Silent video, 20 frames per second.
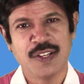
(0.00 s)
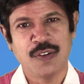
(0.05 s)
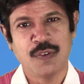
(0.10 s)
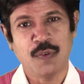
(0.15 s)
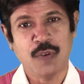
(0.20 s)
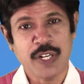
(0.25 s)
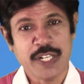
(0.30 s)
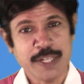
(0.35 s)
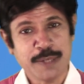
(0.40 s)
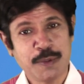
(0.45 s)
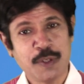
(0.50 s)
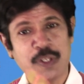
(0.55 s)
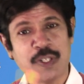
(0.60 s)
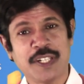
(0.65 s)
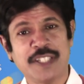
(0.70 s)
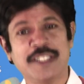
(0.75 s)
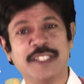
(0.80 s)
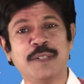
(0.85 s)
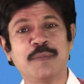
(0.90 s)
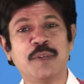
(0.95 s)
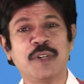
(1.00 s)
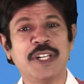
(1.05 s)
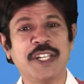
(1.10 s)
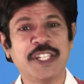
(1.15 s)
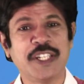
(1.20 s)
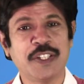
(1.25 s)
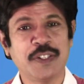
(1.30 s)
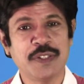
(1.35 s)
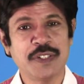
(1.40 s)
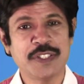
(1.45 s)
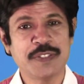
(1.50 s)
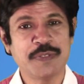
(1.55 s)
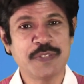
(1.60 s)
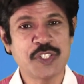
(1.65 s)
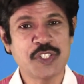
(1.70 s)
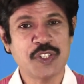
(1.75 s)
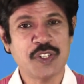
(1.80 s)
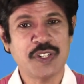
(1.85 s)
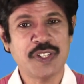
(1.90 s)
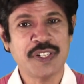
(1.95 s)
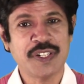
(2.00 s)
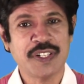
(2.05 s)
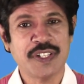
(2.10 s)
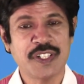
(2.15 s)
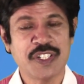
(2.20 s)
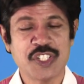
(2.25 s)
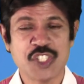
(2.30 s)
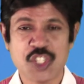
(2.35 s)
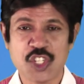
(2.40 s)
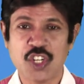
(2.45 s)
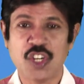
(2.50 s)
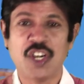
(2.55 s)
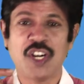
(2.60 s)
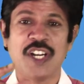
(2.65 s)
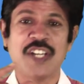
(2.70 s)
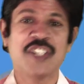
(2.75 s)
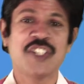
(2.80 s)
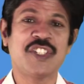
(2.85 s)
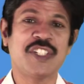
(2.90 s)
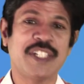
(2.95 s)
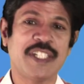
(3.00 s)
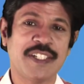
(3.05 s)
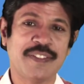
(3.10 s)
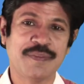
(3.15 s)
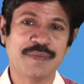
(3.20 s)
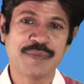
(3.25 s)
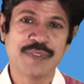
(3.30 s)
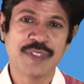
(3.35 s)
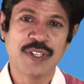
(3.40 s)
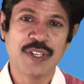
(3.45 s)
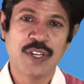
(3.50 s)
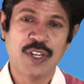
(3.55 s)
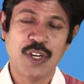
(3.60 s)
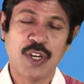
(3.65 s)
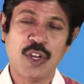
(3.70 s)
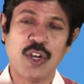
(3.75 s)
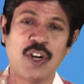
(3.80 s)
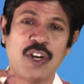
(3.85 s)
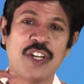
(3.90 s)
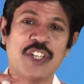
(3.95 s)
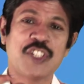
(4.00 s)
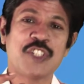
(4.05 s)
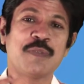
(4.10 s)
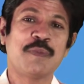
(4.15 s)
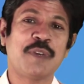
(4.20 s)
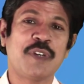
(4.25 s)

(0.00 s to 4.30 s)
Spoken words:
What about other molecules which are charged, large